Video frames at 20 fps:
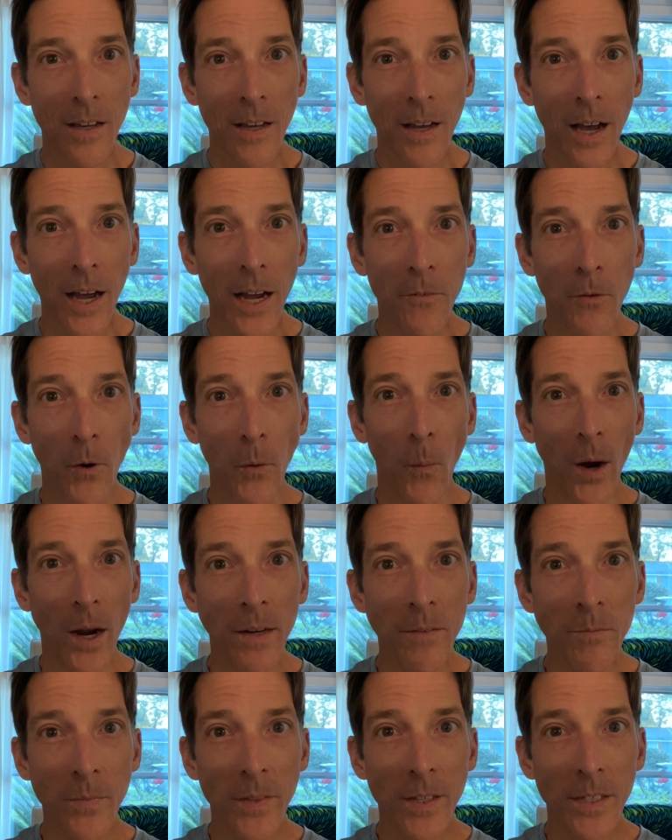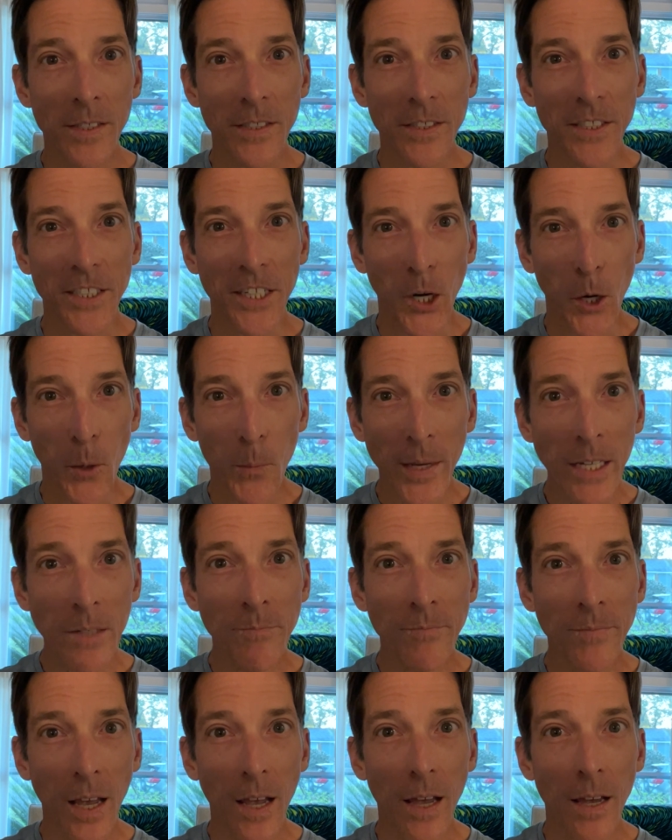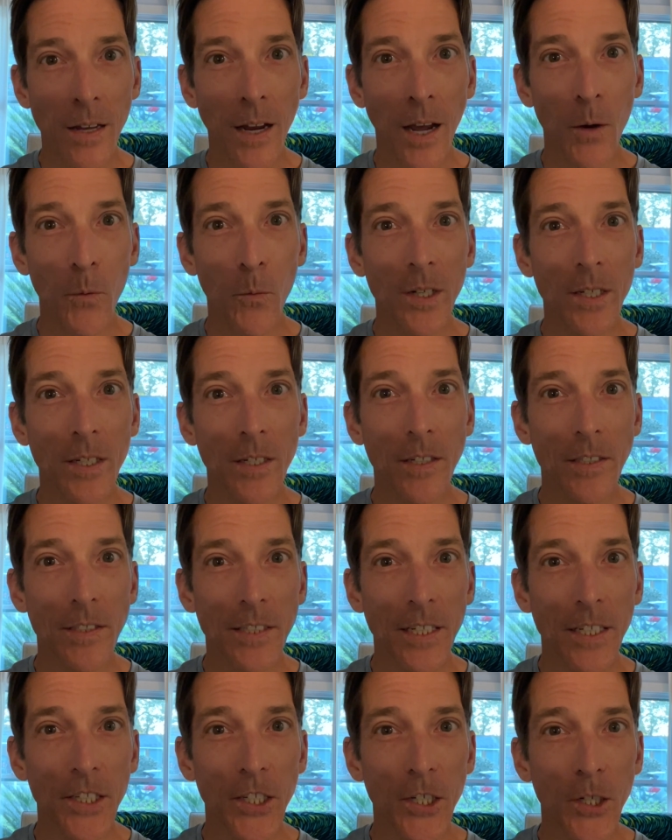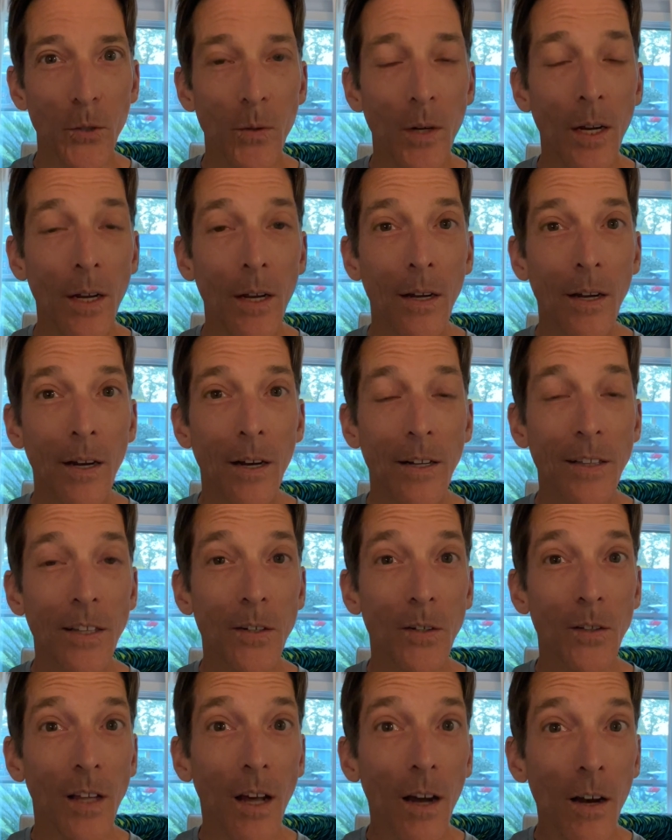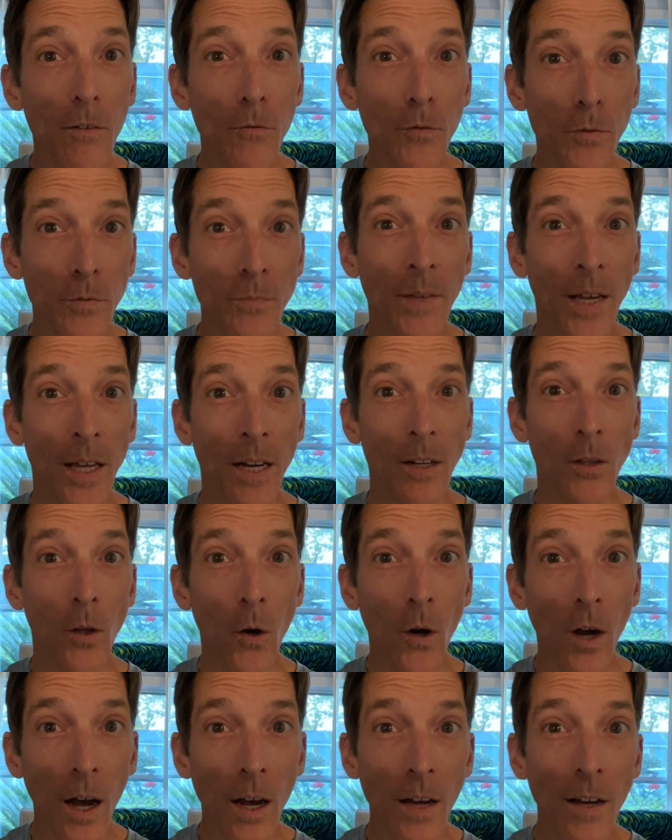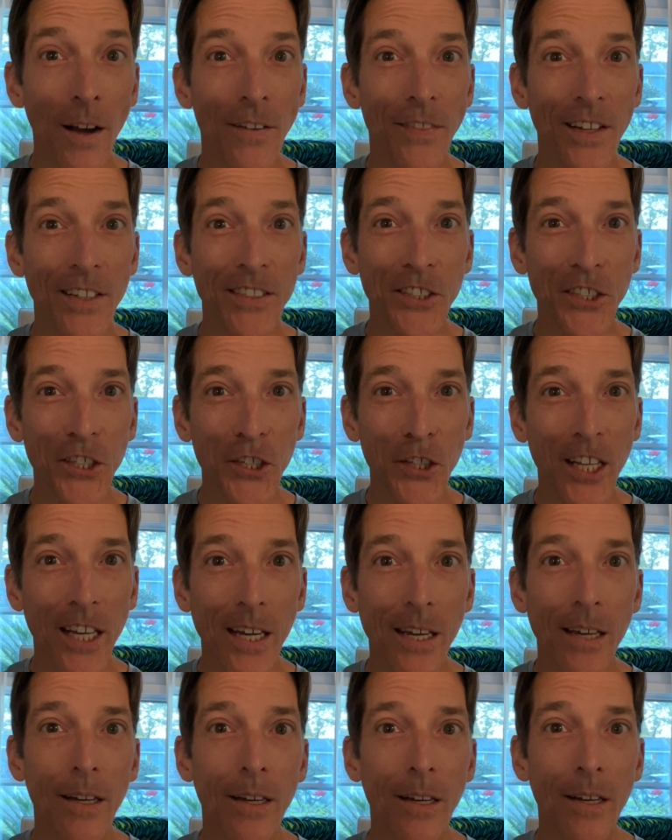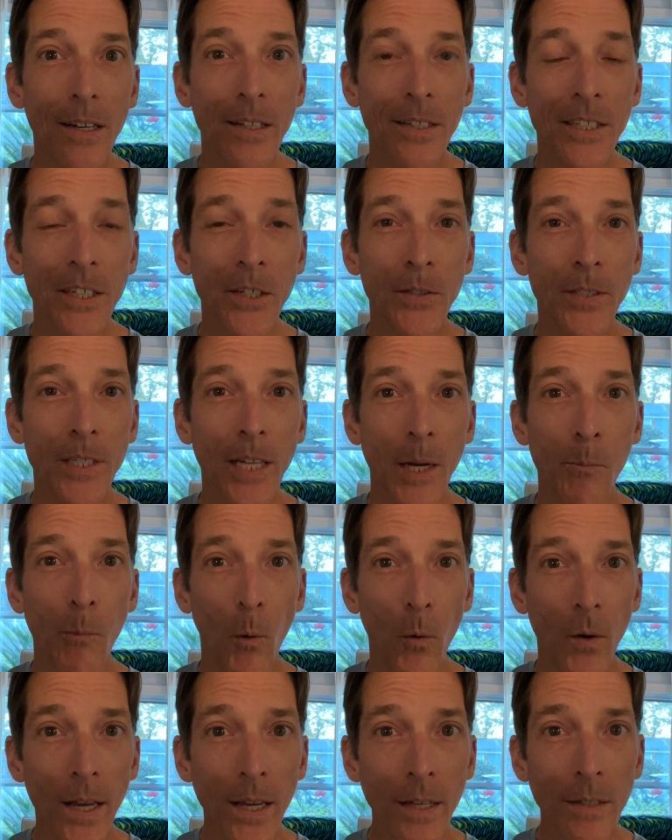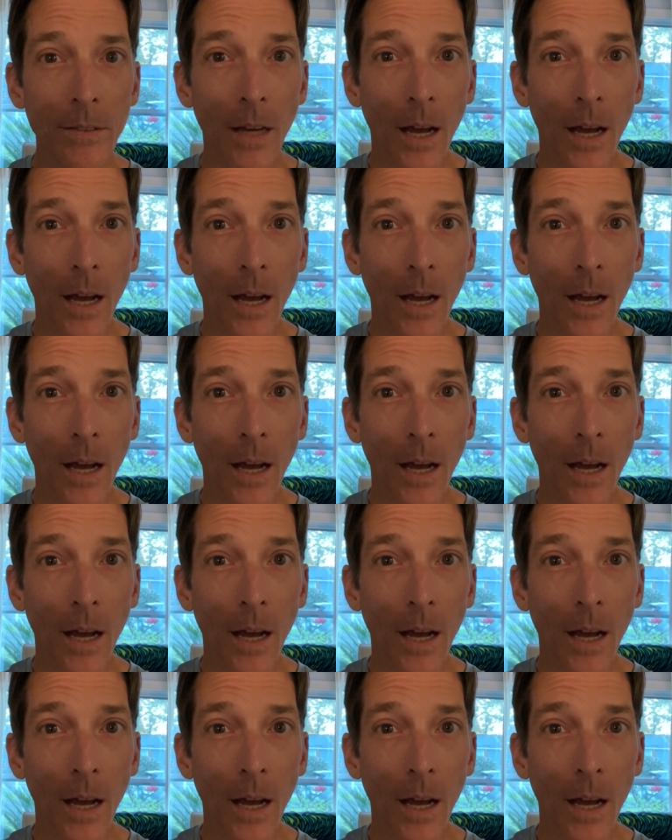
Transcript: Hi everyone, this is Jeremy, and I wanted to send you a little love and aloha on this chilly Tuesday morning.